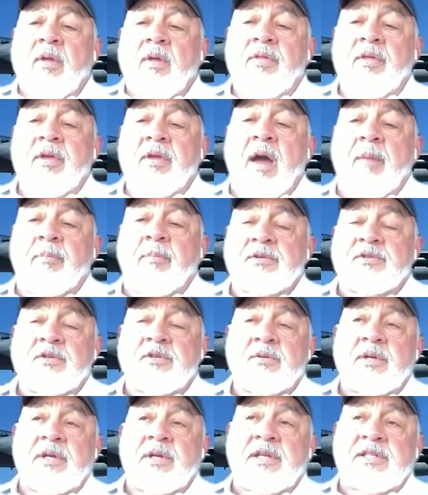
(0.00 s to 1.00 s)
the
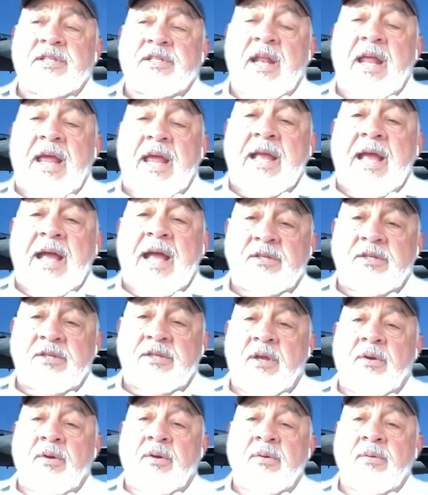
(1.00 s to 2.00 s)
opportunities that I got to
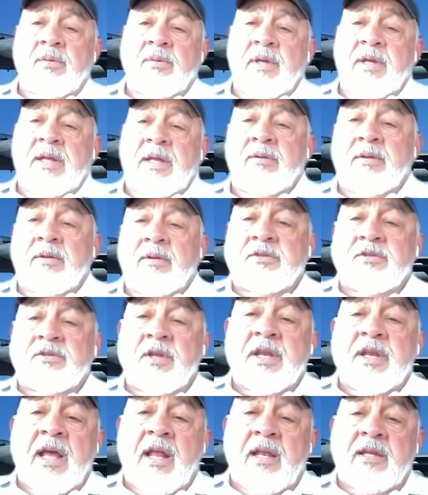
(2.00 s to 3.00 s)
go at, to
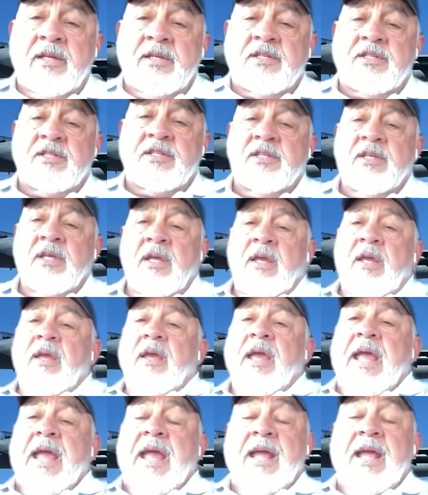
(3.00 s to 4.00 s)
Nellis
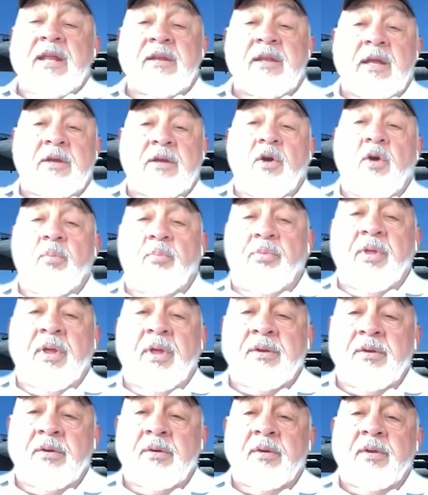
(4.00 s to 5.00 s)
and at Cope
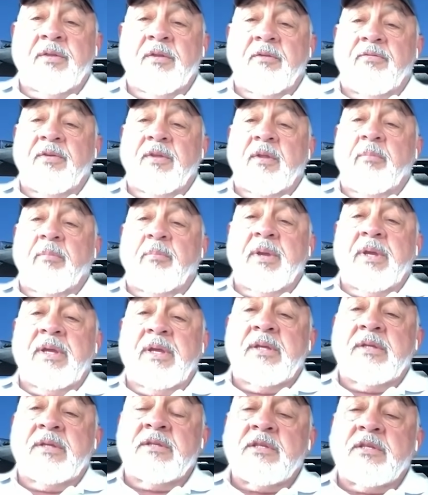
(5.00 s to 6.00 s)
Thunder in the
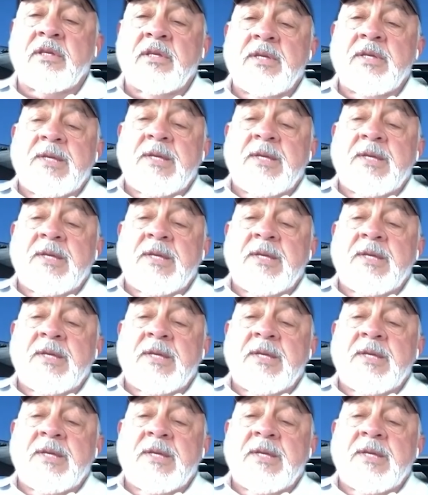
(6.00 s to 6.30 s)
Philippines,